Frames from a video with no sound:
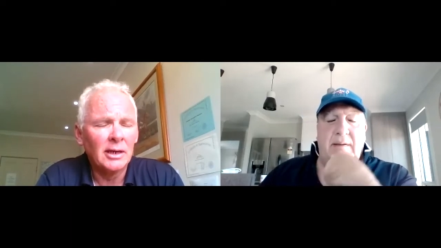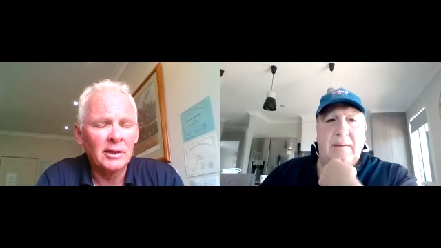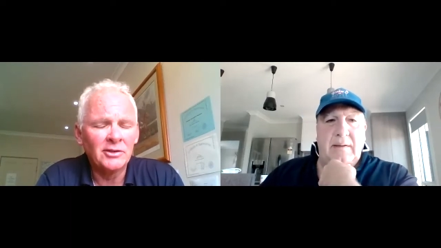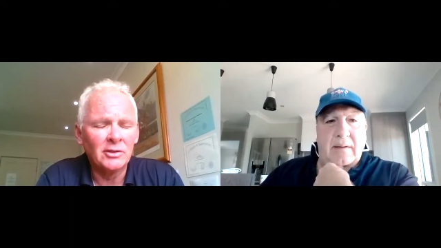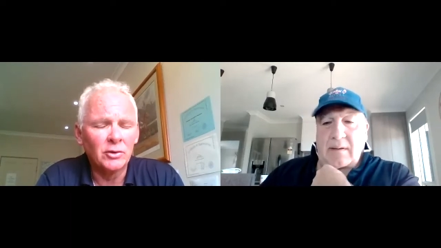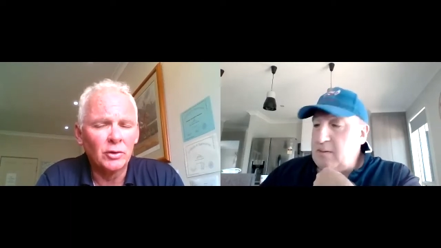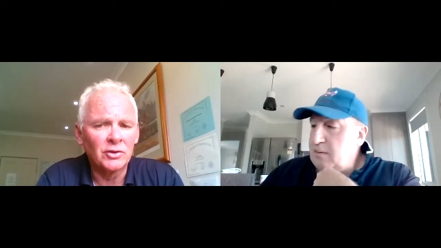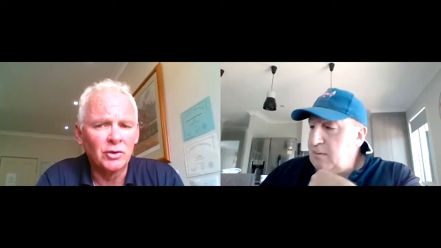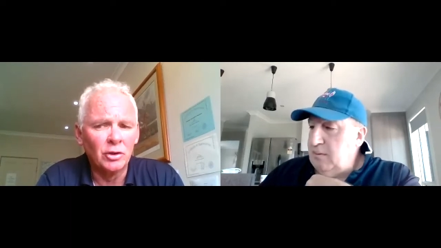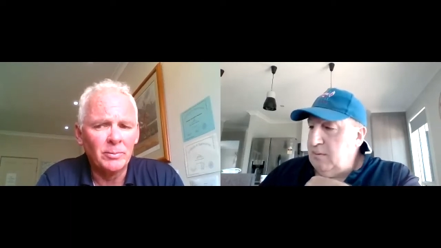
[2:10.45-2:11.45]
Speaker 1: Uh, she
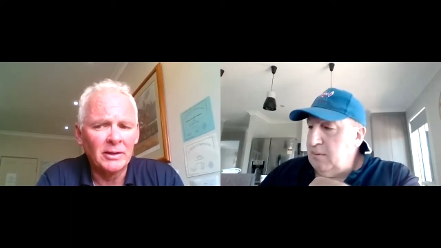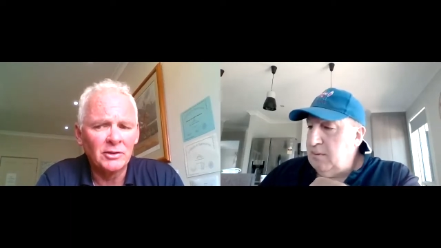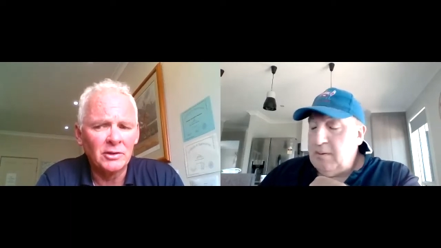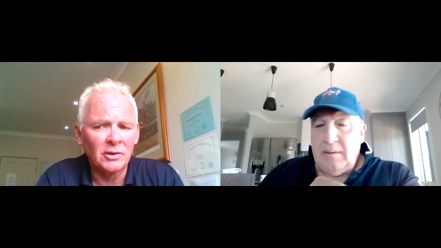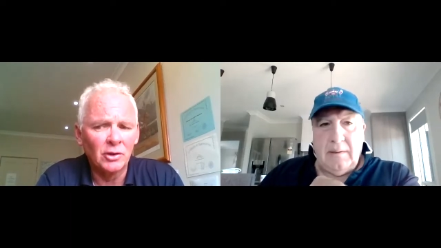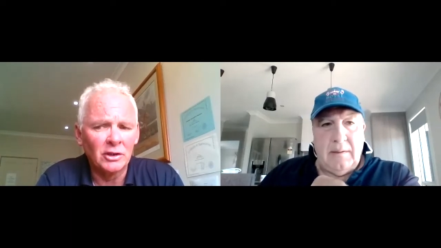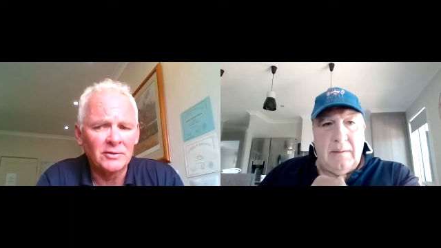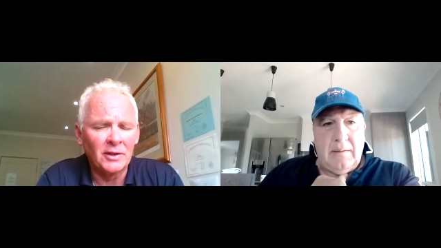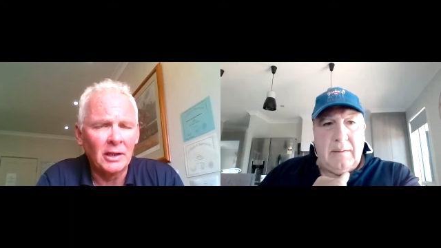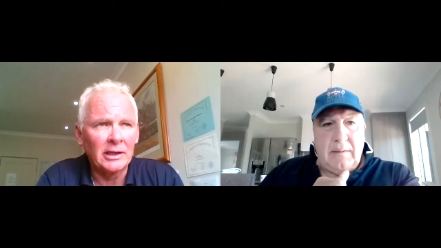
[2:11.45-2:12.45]
looks super. She's a
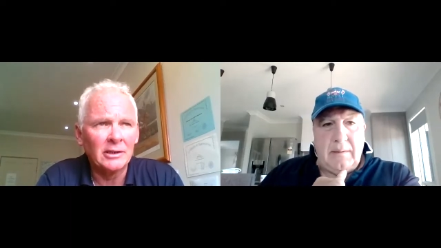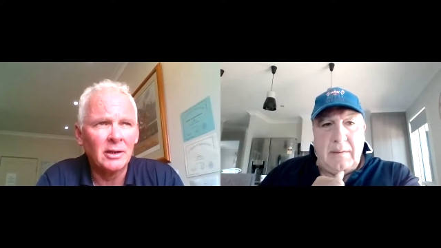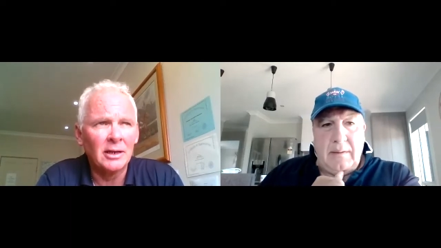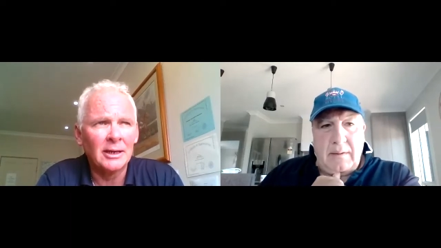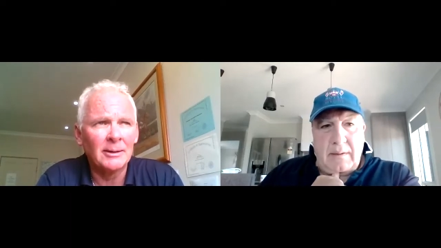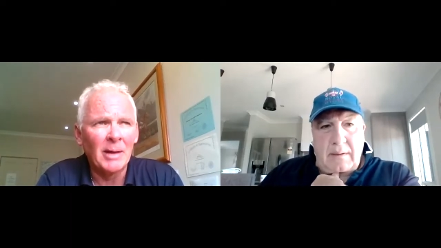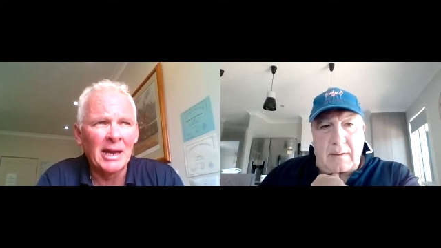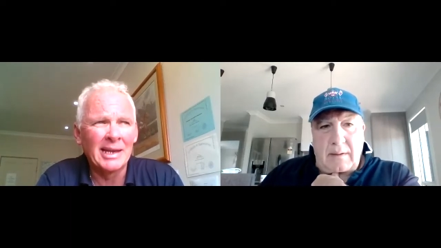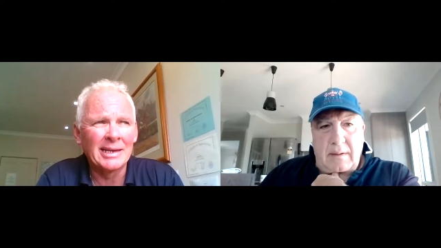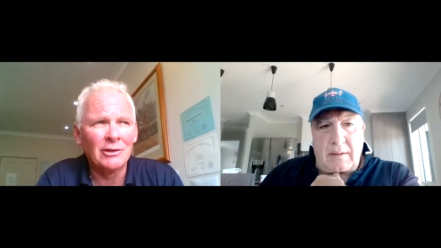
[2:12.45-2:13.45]
nice filly. Um,
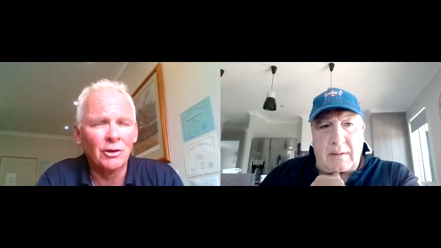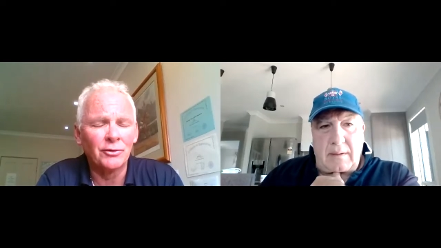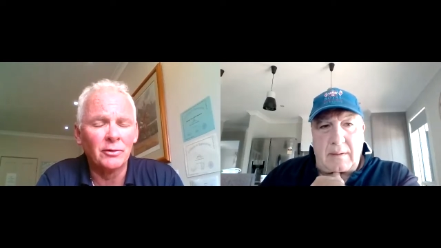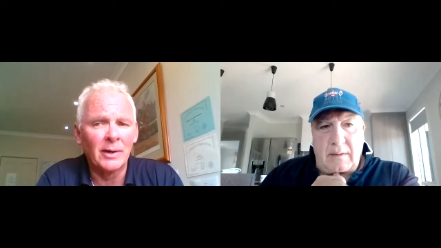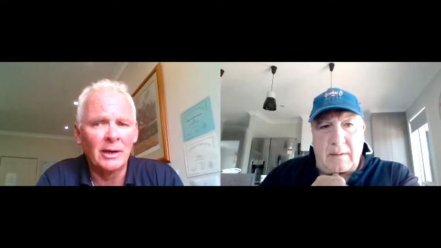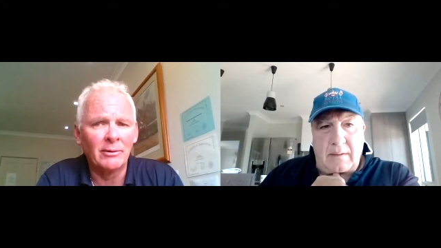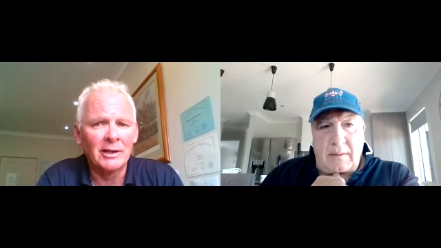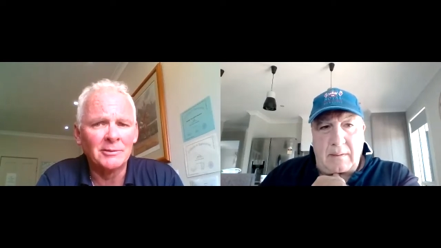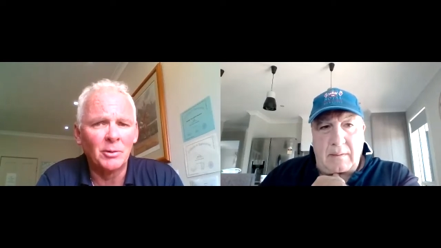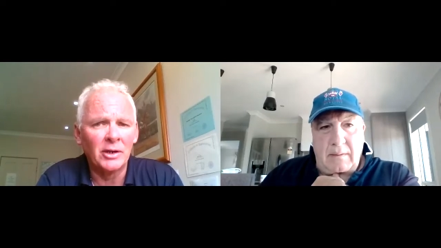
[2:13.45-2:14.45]
unlucky not to have won a
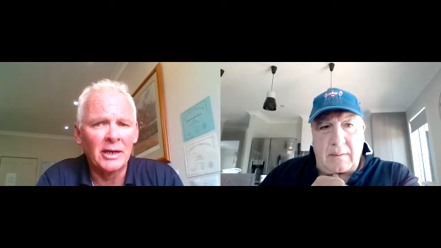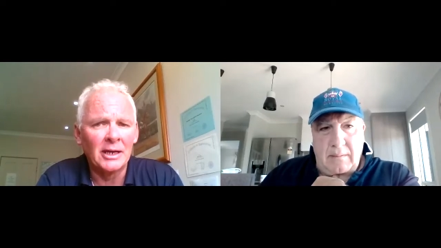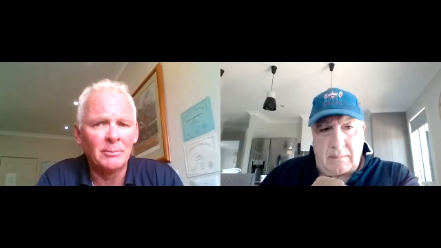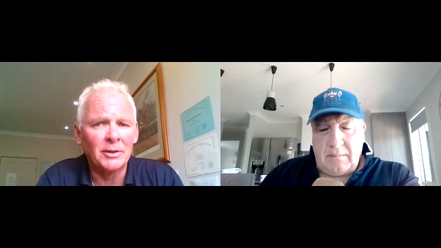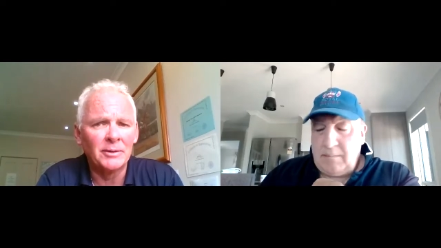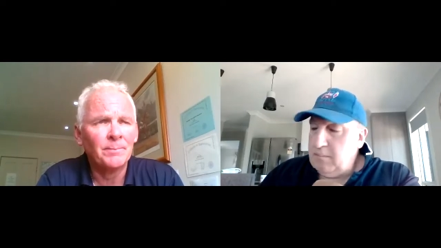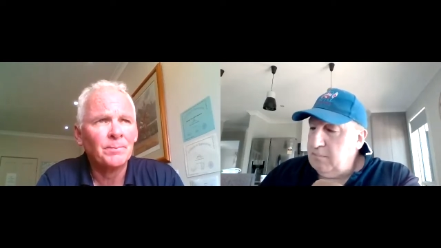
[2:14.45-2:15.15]
race by now, but,